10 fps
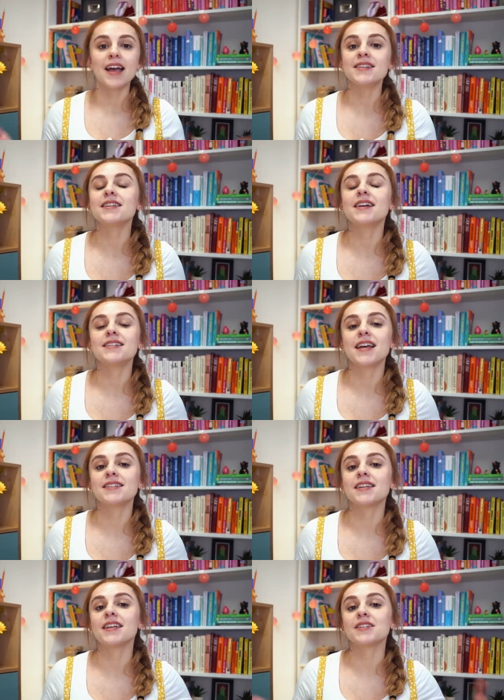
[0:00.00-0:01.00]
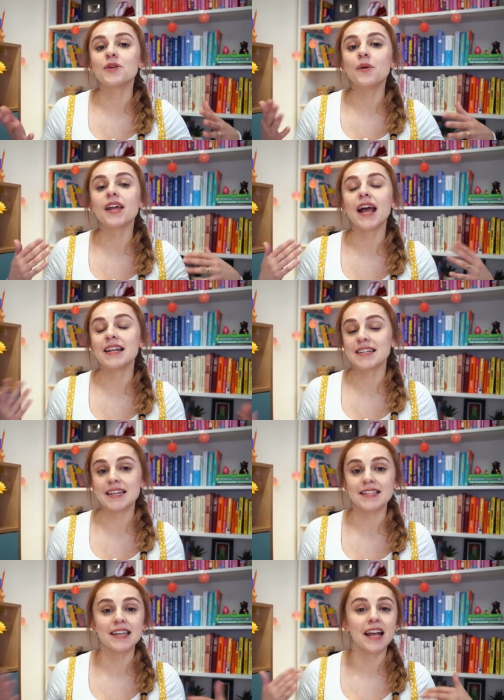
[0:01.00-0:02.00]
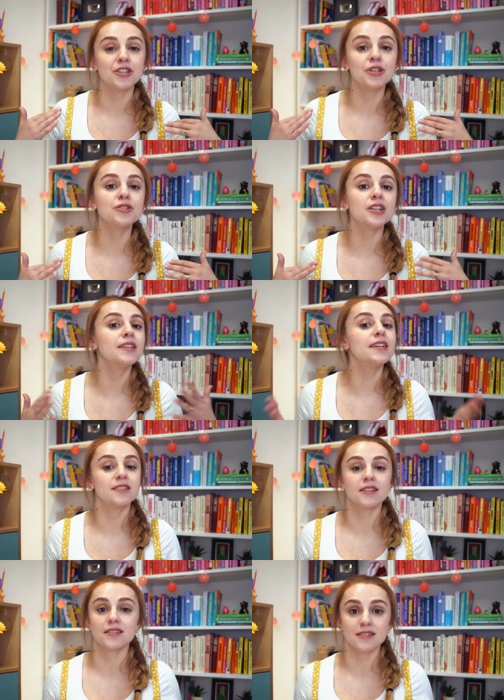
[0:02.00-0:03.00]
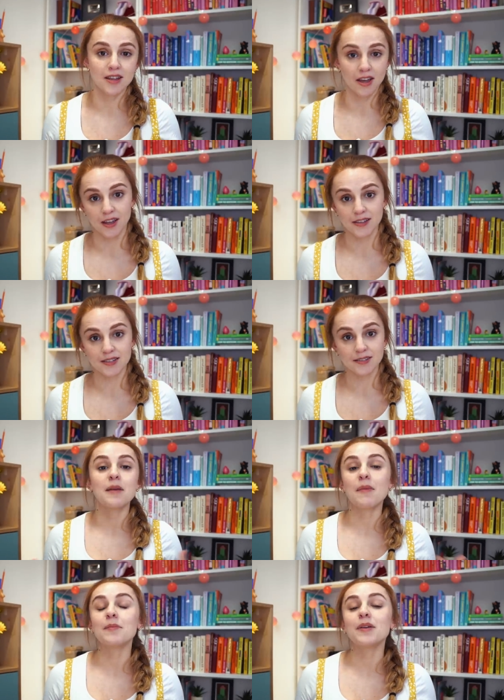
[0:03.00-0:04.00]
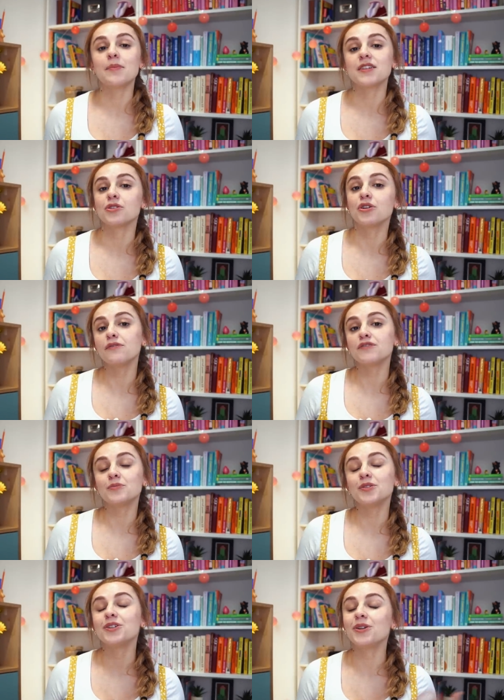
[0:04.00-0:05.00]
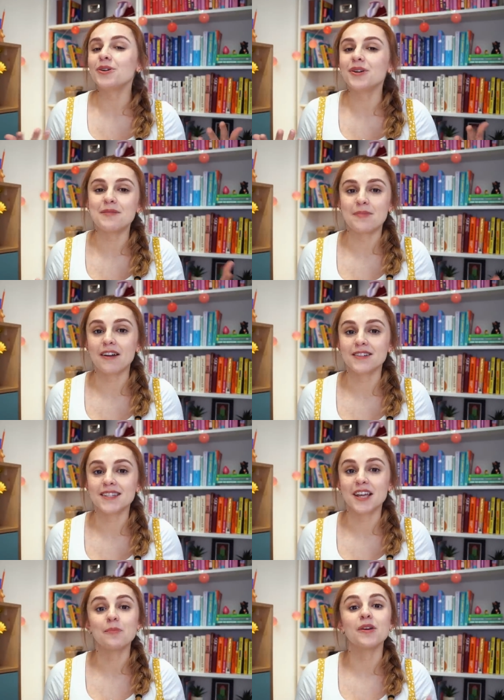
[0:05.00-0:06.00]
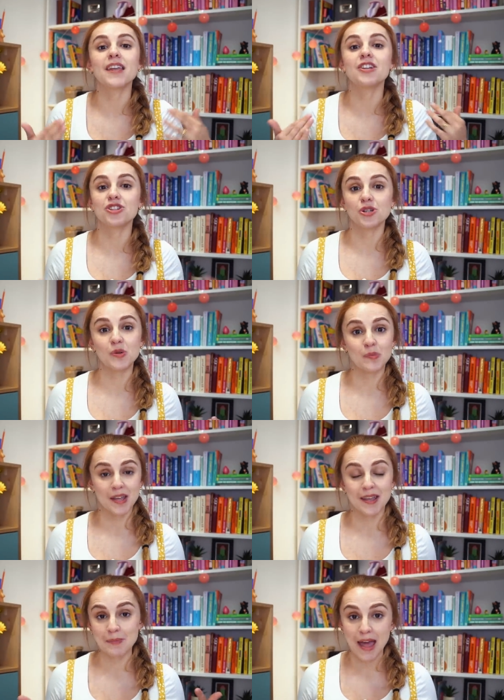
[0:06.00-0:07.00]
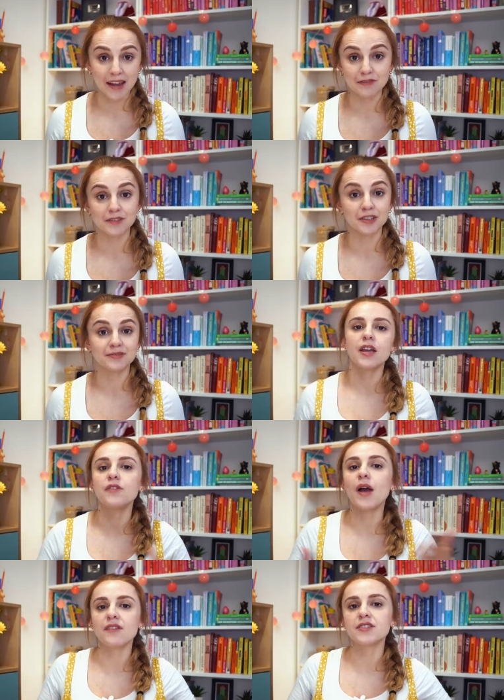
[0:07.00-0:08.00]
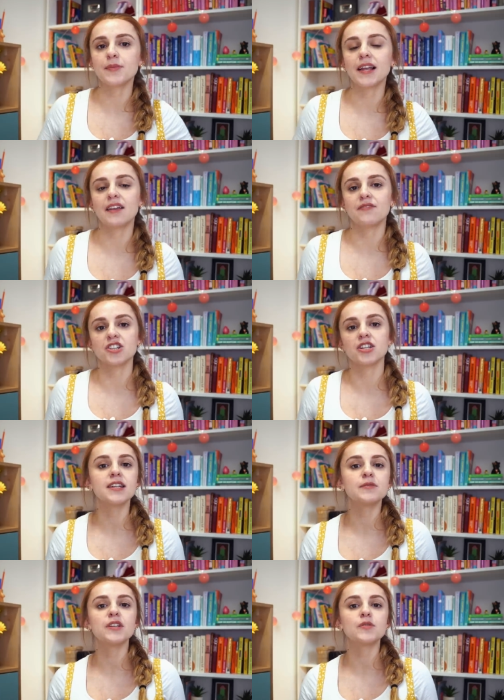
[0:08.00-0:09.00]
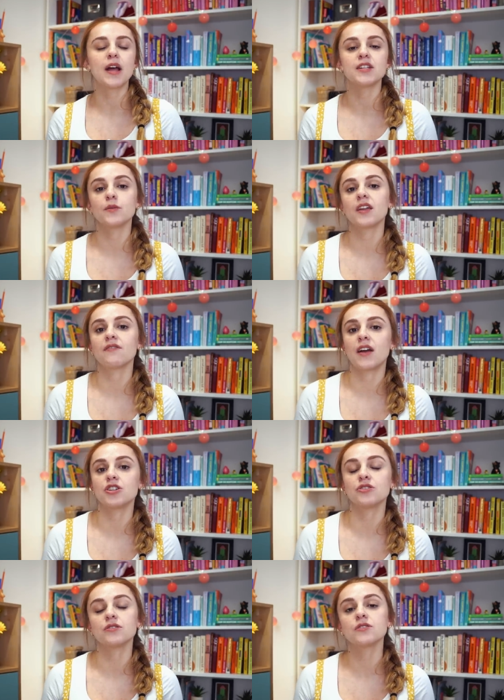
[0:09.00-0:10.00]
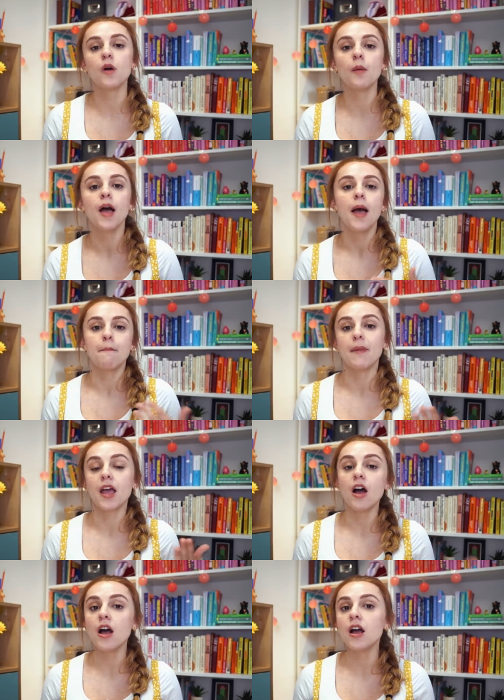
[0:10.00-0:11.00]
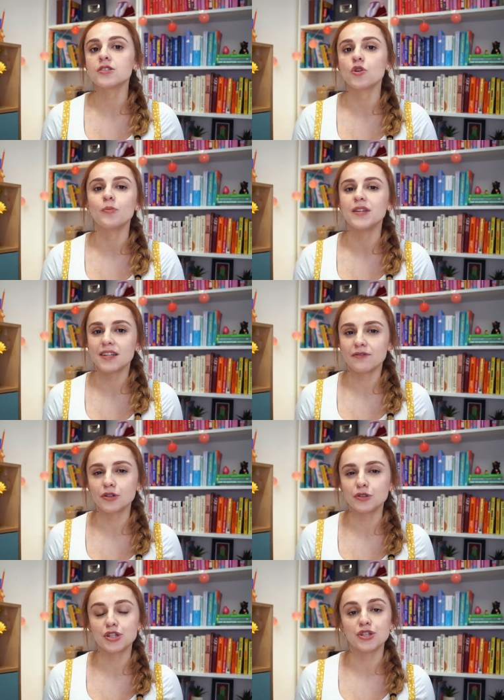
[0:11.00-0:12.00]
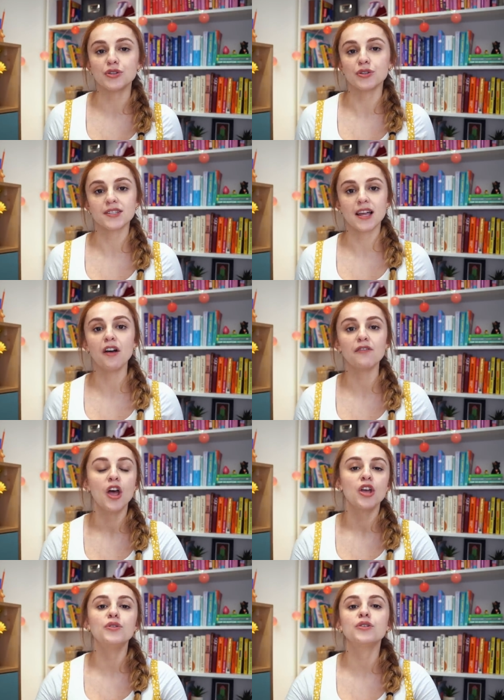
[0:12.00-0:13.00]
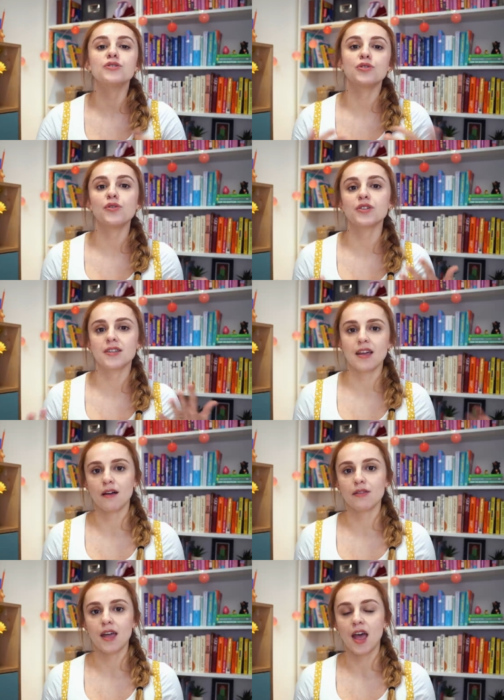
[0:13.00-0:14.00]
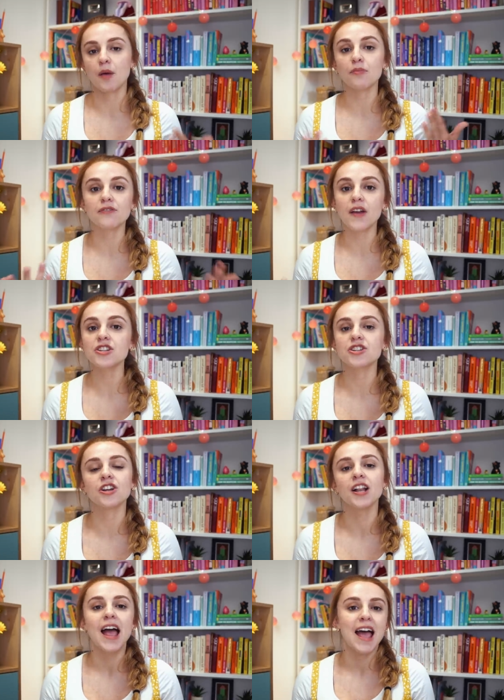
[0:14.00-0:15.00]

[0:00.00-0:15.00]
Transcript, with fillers: S T I testing is quick and easy and usually doesn't hurt. They might be a bit uncomfortable or embarrassing, but they shouldn't be painful. If you have something like vaginismus, where doing a vaginal swab may hurt or be difficult to do yourself, you can talk to the healthcare professional